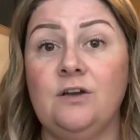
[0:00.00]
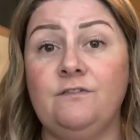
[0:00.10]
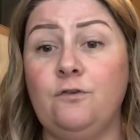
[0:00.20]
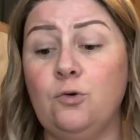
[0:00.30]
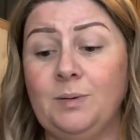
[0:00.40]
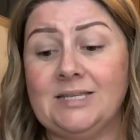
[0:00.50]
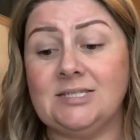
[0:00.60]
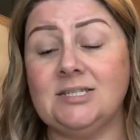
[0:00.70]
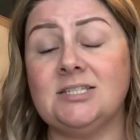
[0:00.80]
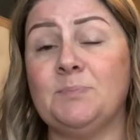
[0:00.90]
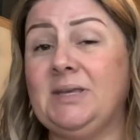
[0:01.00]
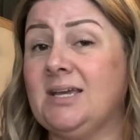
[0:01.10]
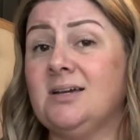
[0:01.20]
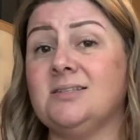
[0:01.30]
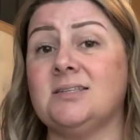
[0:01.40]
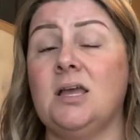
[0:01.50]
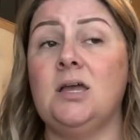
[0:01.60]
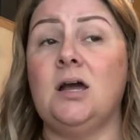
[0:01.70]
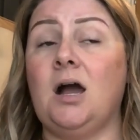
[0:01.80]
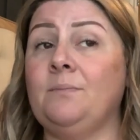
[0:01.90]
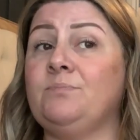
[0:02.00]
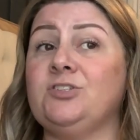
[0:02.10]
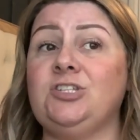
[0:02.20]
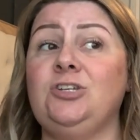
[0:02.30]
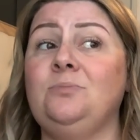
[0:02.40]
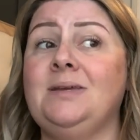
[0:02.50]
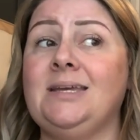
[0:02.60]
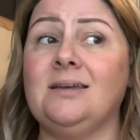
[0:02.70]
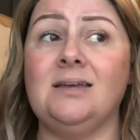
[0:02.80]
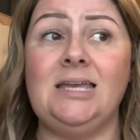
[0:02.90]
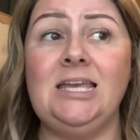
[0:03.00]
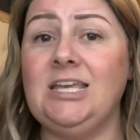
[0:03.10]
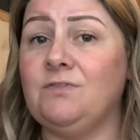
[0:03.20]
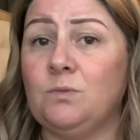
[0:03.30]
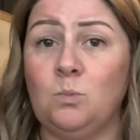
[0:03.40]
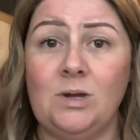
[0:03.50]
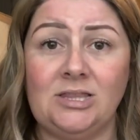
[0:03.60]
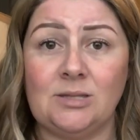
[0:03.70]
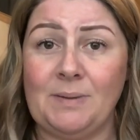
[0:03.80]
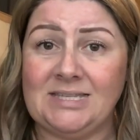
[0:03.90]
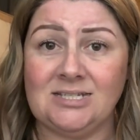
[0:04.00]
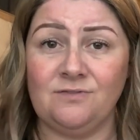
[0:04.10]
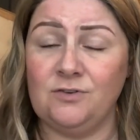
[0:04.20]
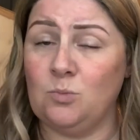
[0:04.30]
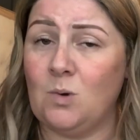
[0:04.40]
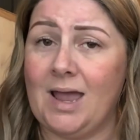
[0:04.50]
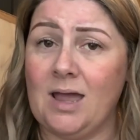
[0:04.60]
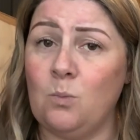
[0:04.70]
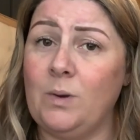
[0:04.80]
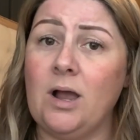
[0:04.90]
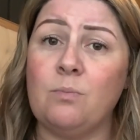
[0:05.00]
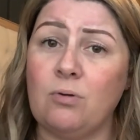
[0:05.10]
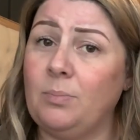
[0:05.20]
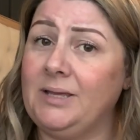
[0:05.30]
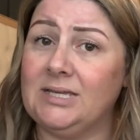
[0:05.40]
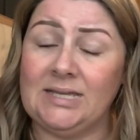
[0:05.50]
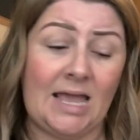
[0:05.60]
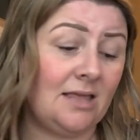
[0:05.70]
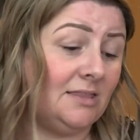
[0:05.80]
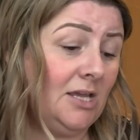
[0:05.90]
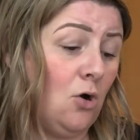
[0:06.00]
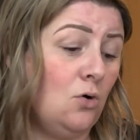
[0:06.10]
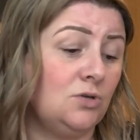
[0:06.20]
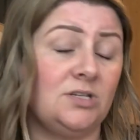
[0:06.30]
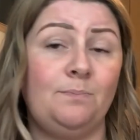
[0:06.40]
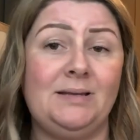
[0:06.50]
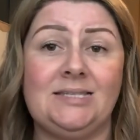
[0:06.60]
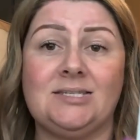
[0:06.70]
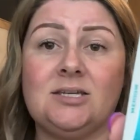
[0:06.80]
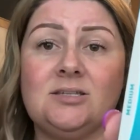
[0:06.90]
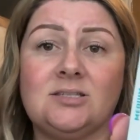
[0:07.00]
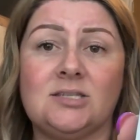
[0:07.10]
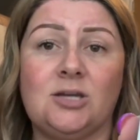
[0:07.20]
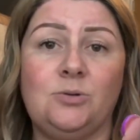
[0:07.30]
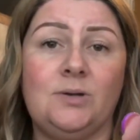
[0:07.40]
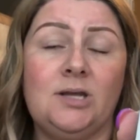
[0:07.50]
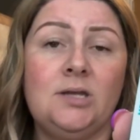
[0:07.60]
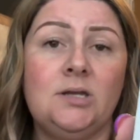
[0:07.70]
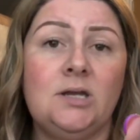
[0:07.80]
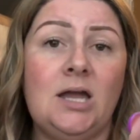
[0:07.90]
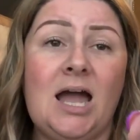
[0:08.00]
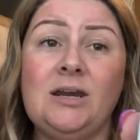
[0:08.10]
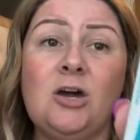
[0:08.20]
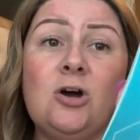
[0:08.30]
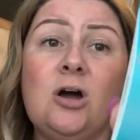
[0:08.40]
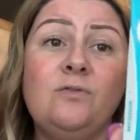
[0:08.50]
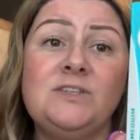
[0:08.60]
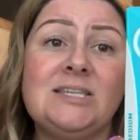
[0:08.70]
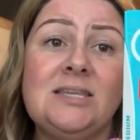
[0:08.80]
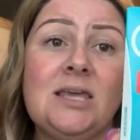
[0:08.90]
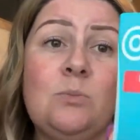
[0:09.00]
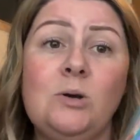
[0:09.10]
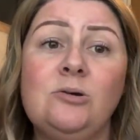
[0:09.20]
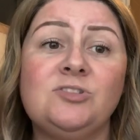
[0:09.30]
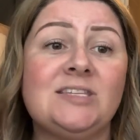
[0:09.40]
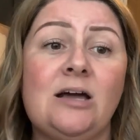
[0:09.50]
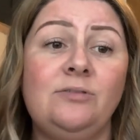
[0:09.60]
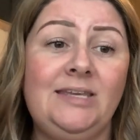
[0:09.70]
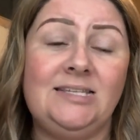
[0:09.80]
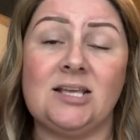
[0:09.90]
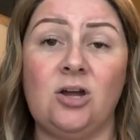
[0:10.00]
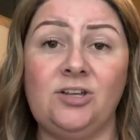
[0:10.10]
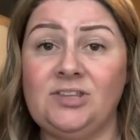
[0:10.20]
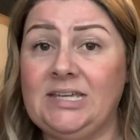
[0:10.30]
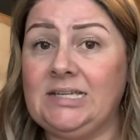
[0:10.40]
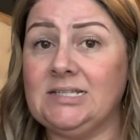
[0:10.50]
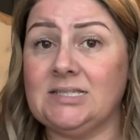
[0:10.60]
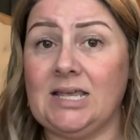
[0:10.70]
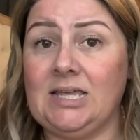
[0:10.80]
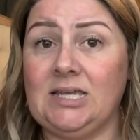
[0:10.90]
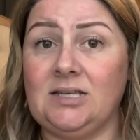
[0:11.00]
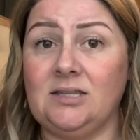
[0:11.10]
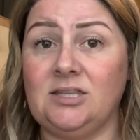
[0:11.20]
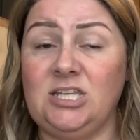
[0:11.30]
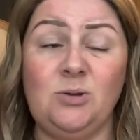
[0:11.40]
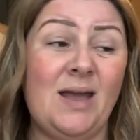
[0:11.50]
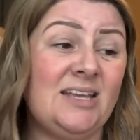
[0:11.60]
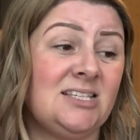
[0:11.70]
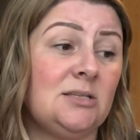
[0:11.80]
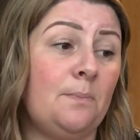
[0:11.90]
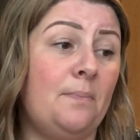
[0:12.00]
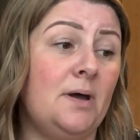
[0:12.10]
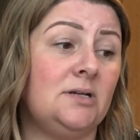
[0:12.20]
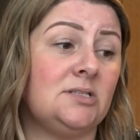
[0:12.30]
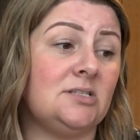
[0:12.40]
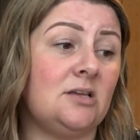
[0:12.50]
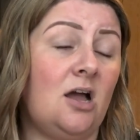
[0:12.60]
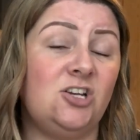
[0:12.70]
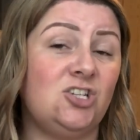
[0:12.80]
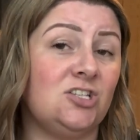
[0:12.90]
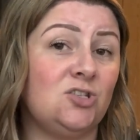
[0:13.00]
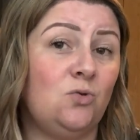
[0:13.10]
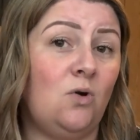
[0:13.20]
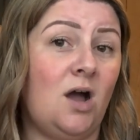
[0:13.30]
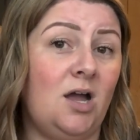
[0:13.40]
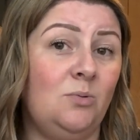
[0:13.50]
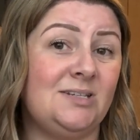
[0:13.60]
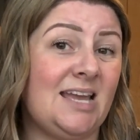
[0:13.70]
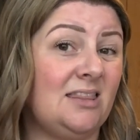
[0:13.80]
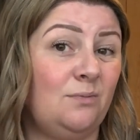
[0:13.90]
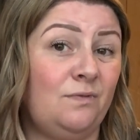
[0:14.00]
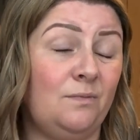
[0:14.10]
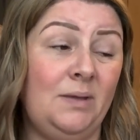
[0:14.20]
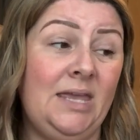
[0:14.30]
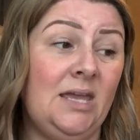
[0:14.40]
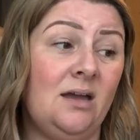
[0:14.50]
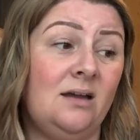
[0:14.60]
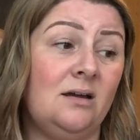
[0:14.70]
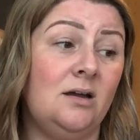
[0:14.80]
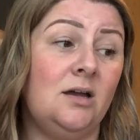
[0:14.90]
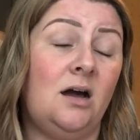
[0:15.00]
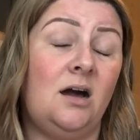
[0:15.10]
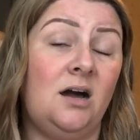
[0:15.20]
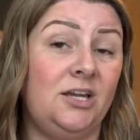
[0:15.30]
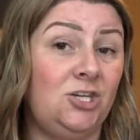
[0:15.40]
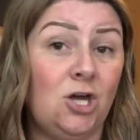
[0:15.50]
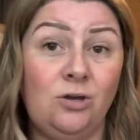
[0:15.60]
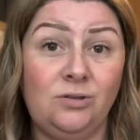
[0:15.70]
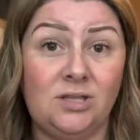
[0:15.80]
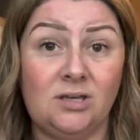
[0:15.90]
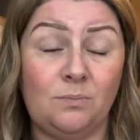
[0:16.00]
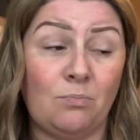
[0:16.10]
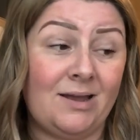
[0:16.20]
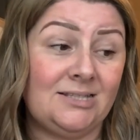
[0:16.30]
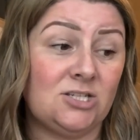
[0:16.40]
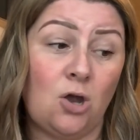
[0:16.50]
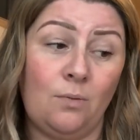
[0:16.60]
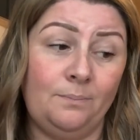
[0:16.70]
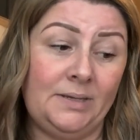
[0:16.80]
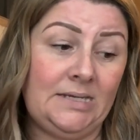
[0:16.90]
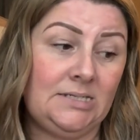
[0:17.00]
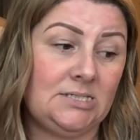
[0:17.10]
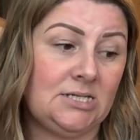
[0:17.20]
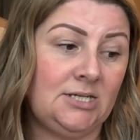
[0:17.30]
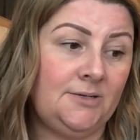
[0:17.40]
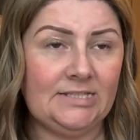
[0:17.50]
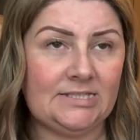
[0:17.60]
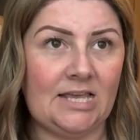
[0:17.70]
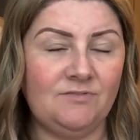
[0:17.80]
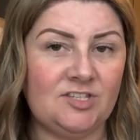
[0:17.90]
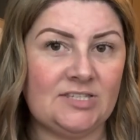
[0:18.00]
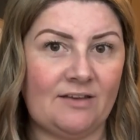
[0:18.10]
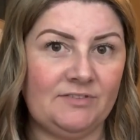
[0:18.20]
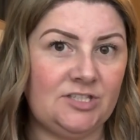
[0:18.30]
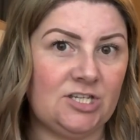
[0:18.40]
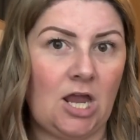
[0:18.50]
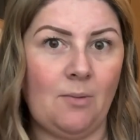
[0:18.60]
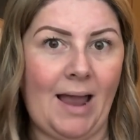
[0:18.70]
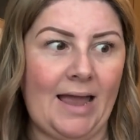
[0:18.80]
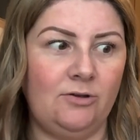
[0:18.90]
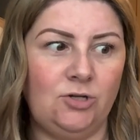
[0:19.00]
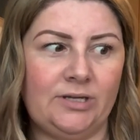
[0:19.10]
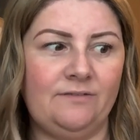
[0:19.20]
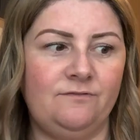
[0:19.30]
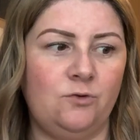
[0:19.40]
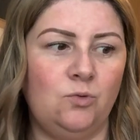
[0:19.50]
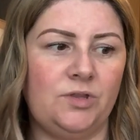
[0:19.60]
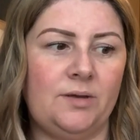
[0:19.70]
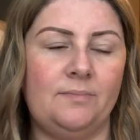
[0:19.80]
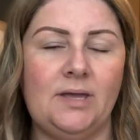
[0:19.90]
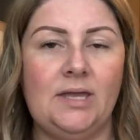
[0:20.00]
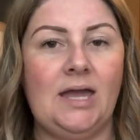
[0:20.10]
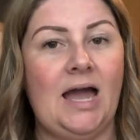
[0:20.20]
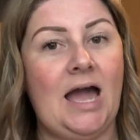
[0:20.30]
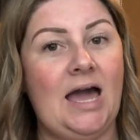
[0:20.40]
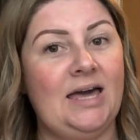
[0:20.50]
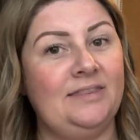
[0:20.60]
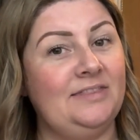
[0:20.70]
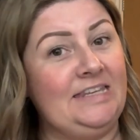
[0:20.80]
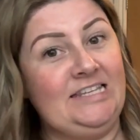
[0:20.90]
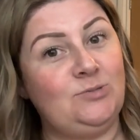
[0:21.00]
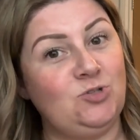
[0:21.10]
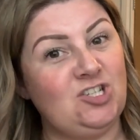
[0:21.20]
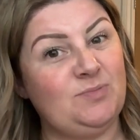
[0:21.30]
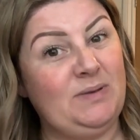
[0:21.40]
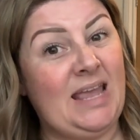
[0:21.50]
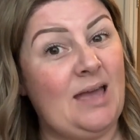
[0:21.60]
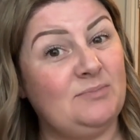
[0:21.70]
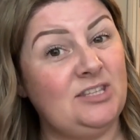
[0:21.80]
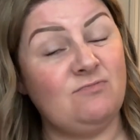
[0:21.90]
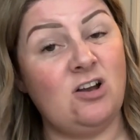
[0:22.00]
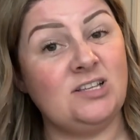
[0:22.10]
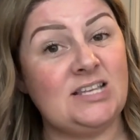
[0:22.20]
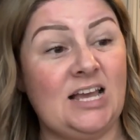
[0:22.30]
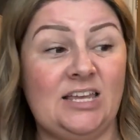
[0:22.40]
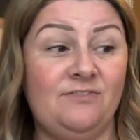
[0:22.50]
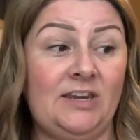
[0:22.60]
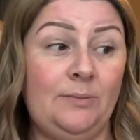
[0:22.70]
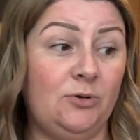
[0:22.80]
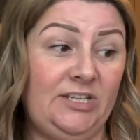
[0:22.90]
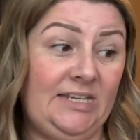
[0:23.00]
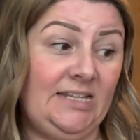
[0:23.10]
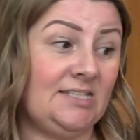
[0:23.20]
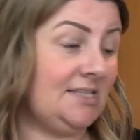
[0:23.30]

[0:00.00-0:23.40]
for blisters, because I'm presuming even with the best of footwear, we are probably going to get the odd blister. So, and obviously they will sell these kind of things in the US, but I just thought I would get them from here. I know the brand Compeed. It saves us having to go out looking for them. And these will just be kept in the rucksack if anybody needs